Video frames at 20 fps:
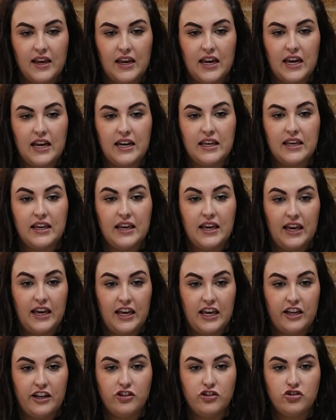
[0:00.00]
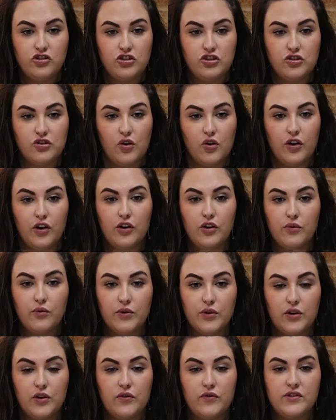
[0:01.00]
Any hinged or
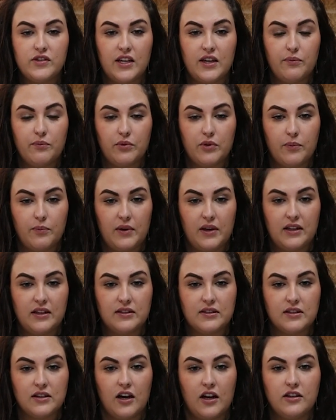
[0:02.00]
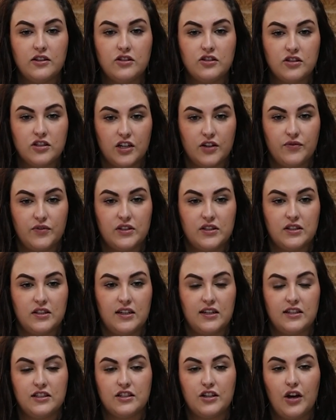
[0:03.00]
grooved implements on
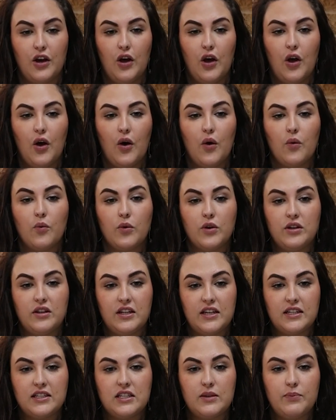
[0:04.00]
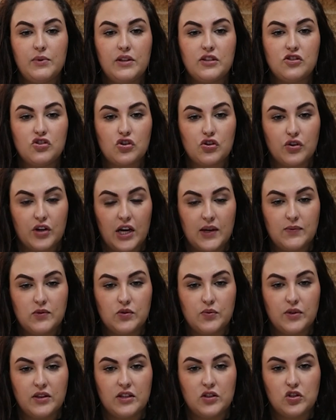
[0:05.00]
surfaces will need to be
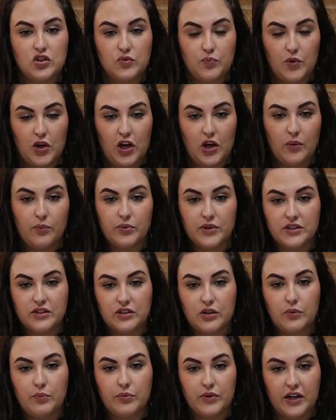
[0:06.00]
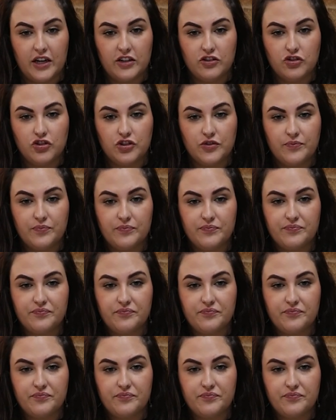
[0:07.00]
scrubbed with a small bristle brush.